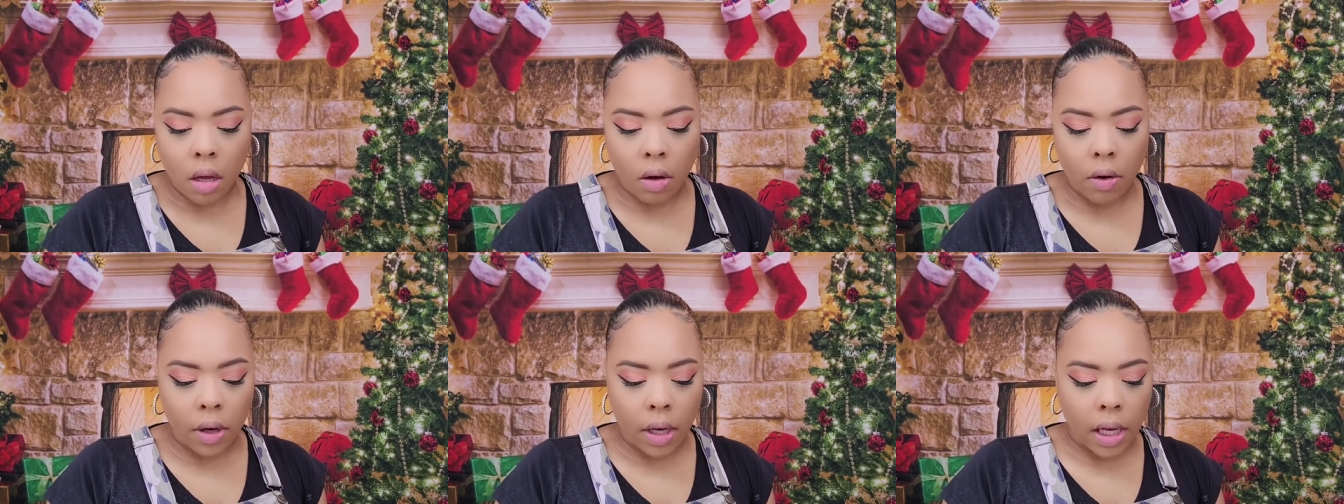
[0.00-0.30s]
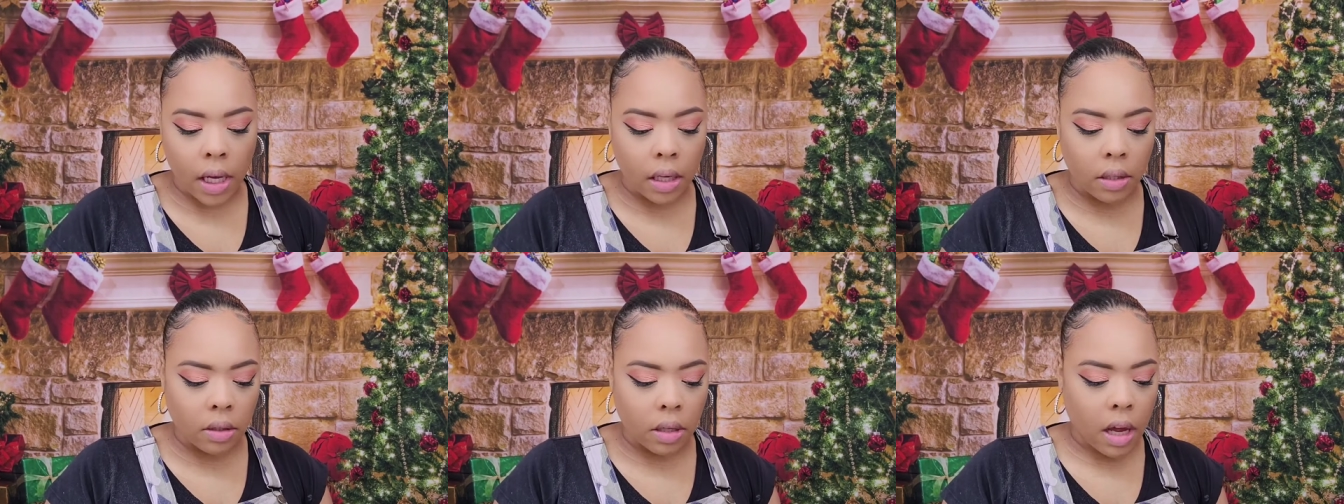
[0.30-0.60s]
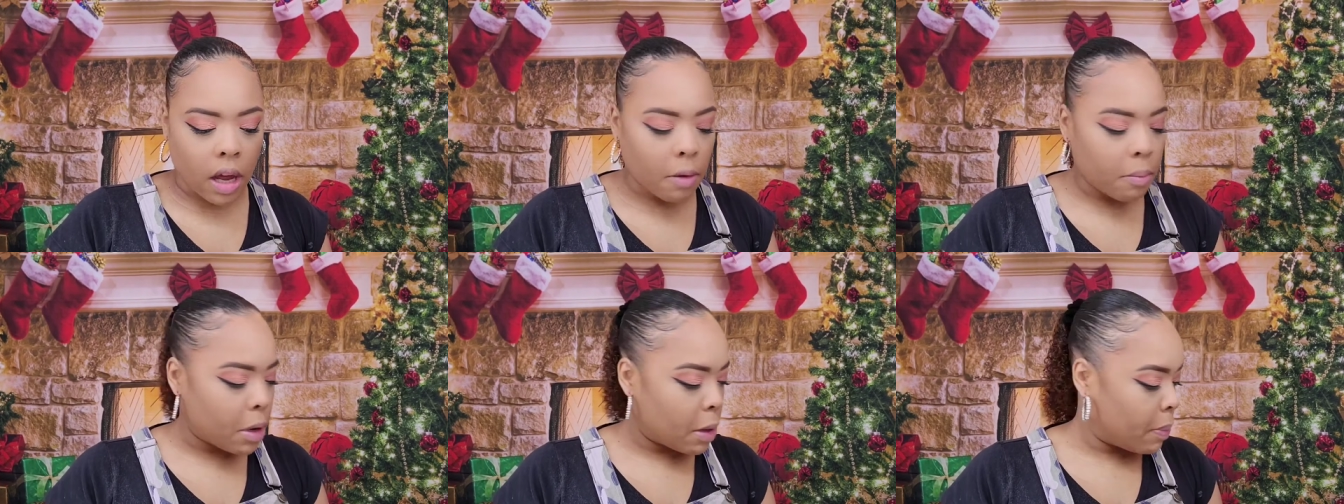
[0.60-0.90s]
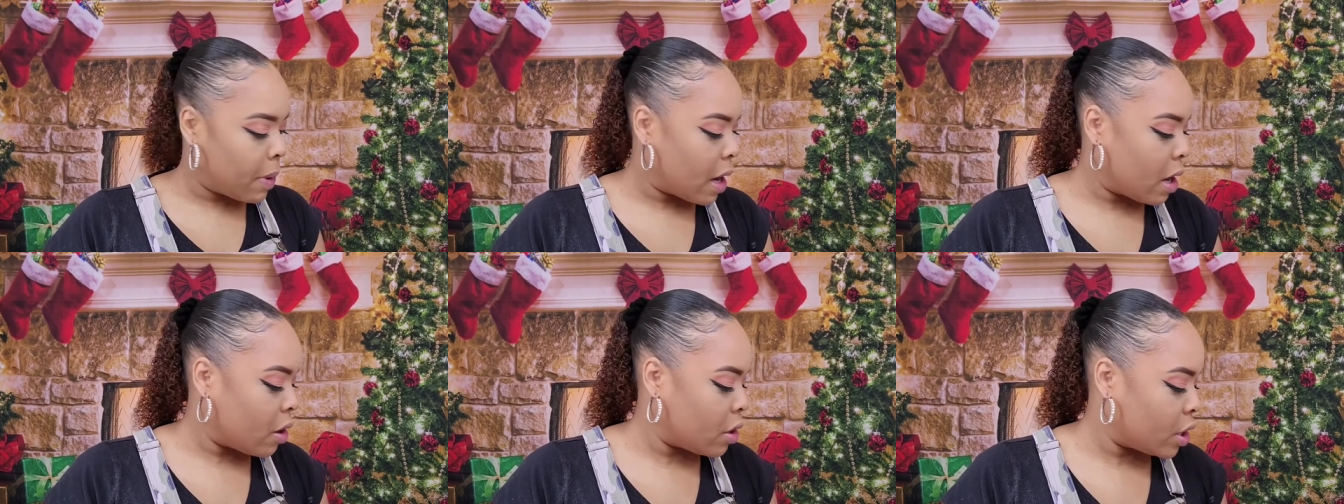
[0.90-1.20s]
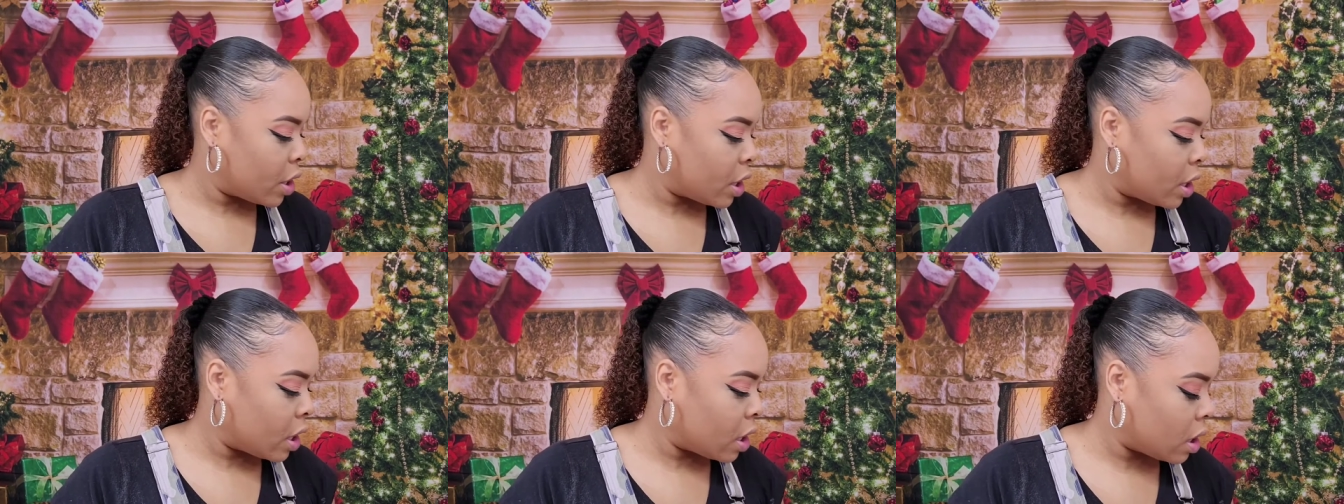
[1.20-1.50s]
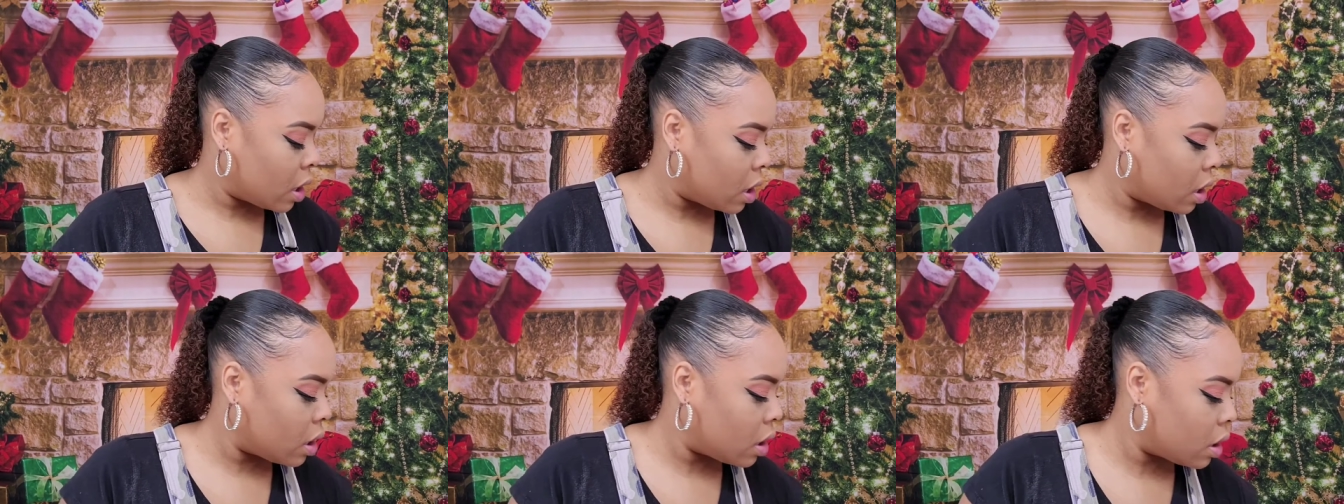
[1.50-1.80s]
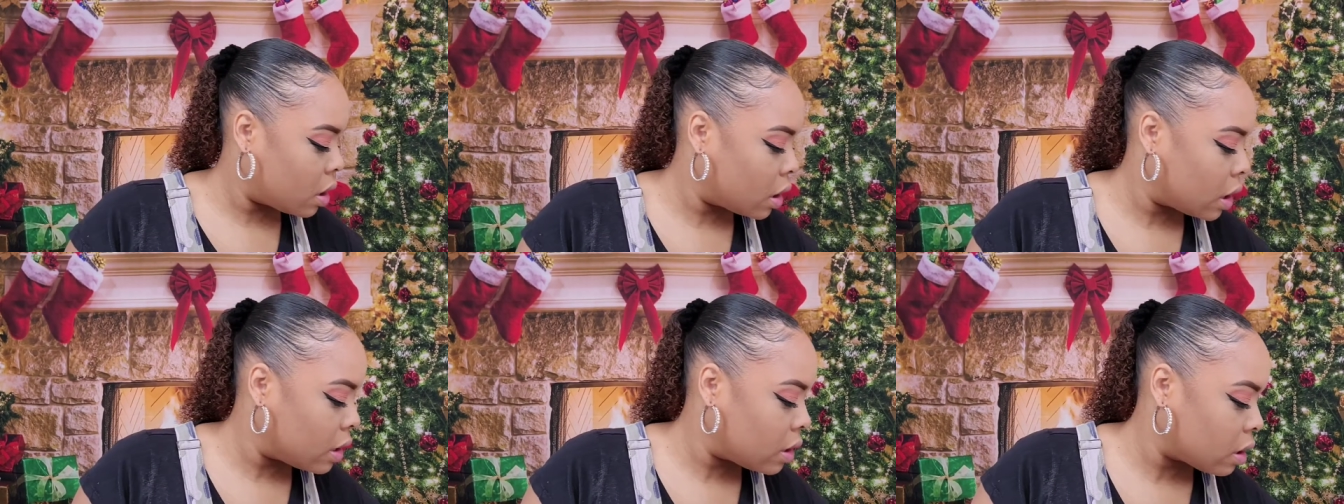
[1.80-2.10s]
okay, so I have my powder.
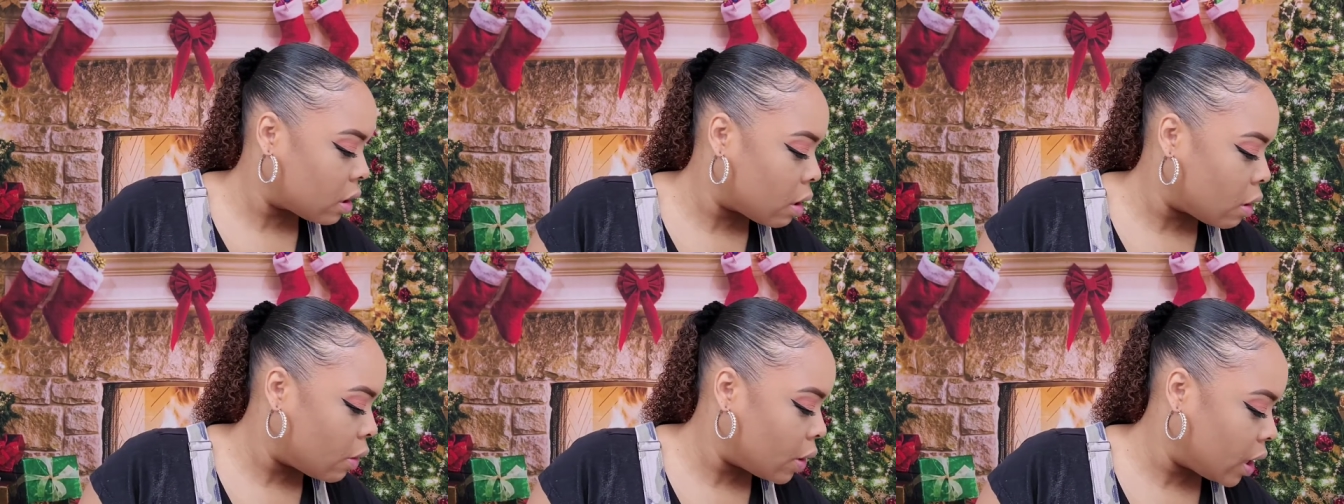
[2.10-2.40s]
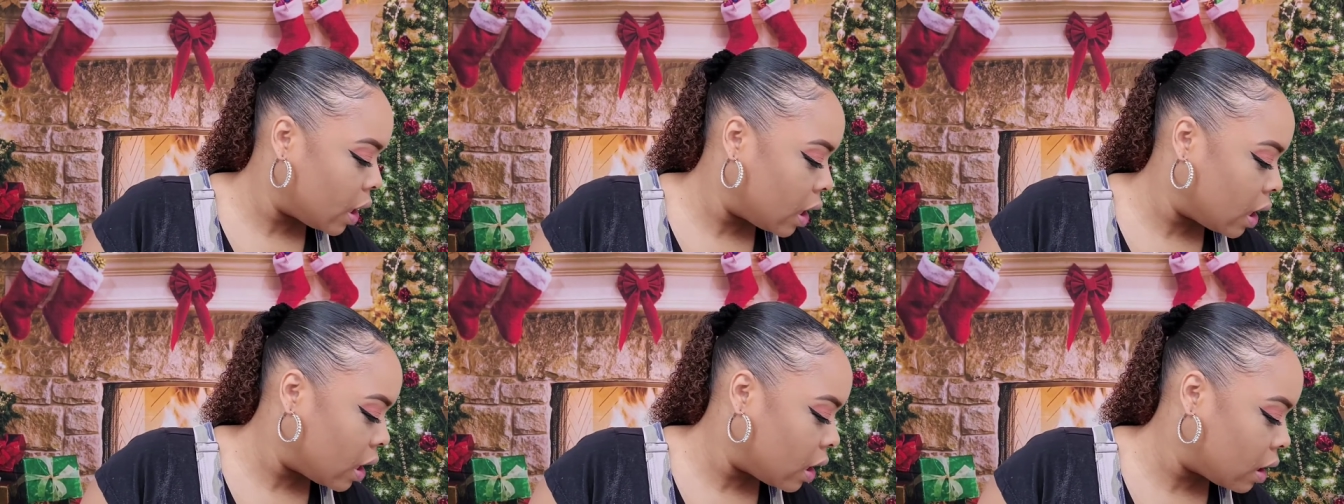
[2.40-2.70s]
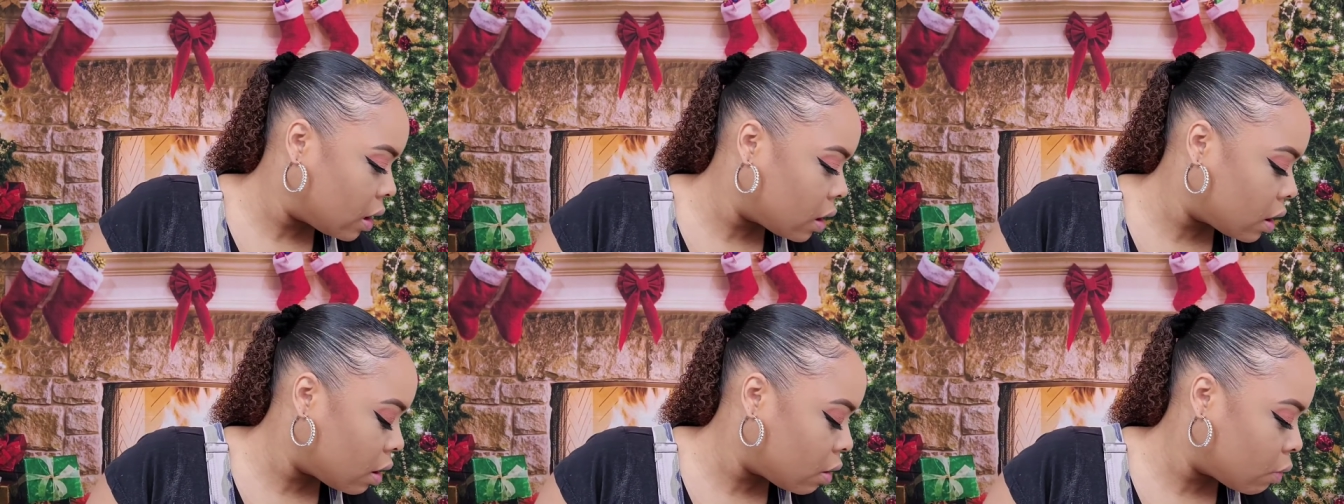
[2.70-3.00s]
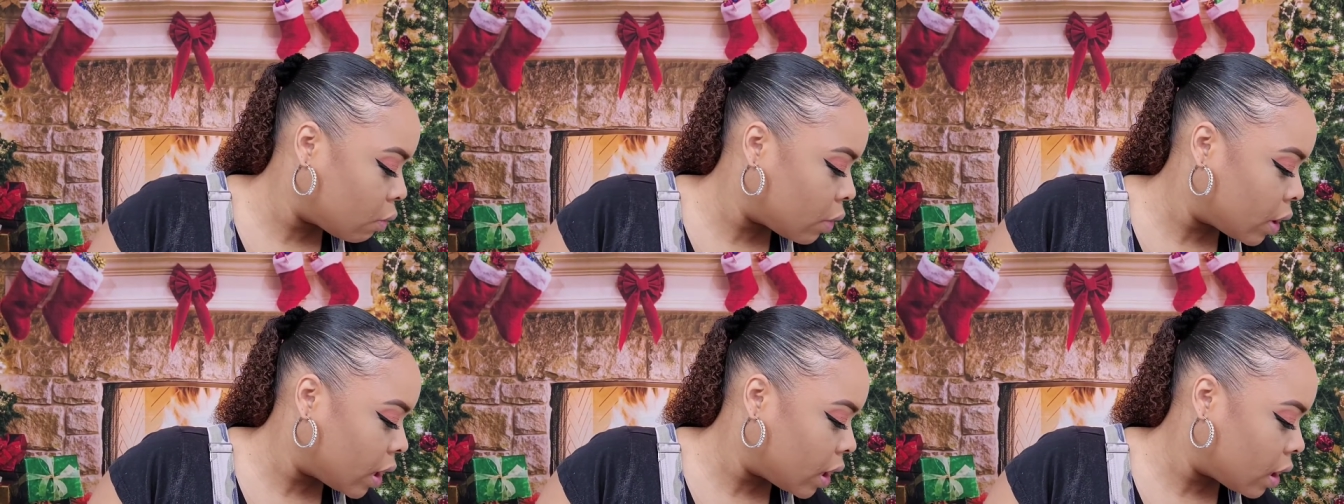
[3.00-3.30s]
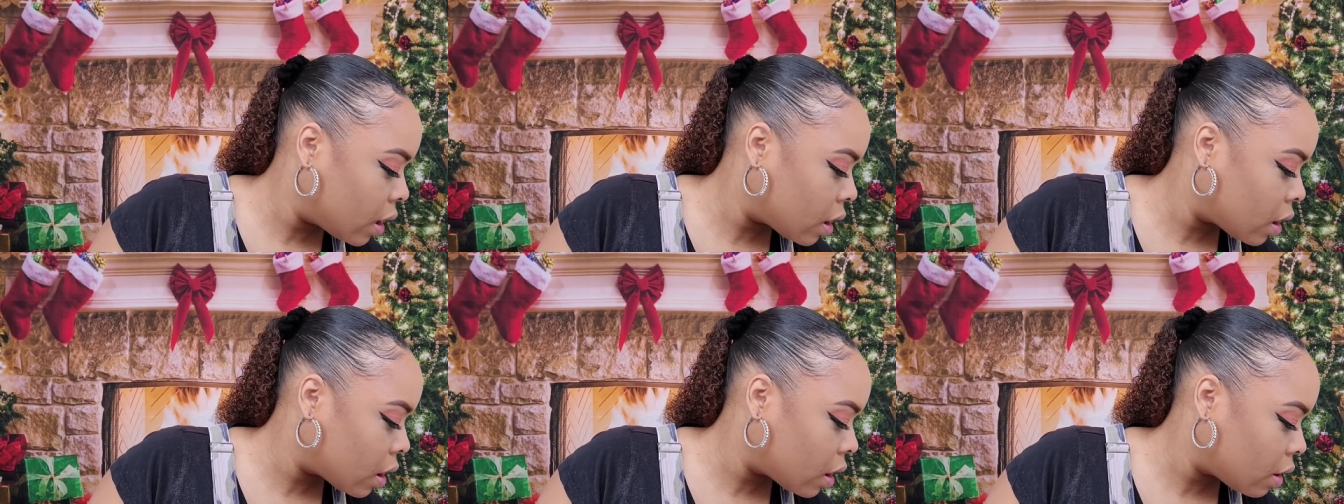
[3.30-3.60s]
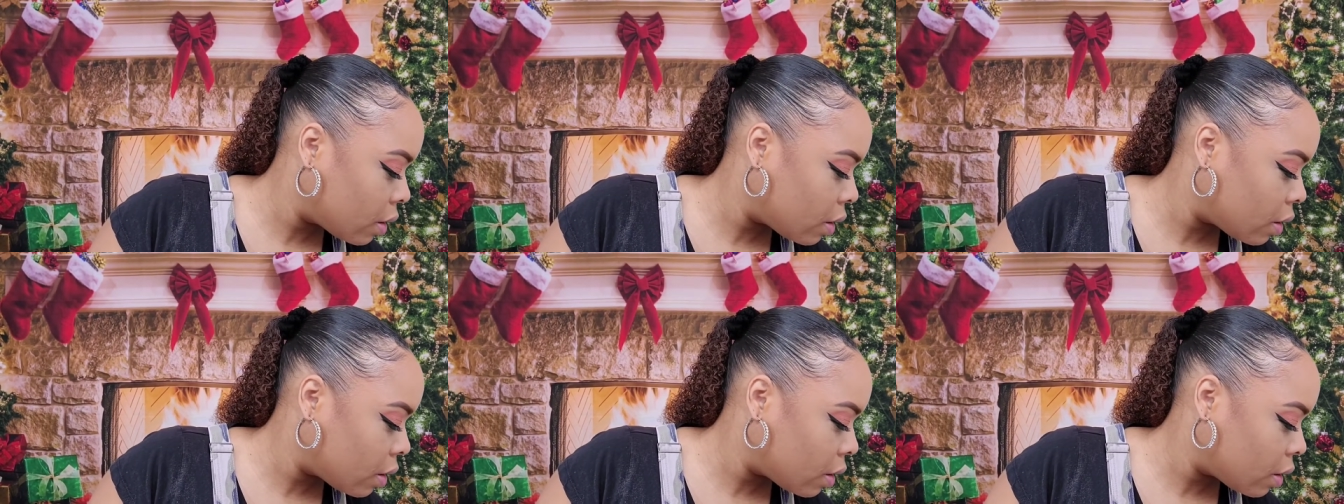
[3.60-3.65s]
Let's go in with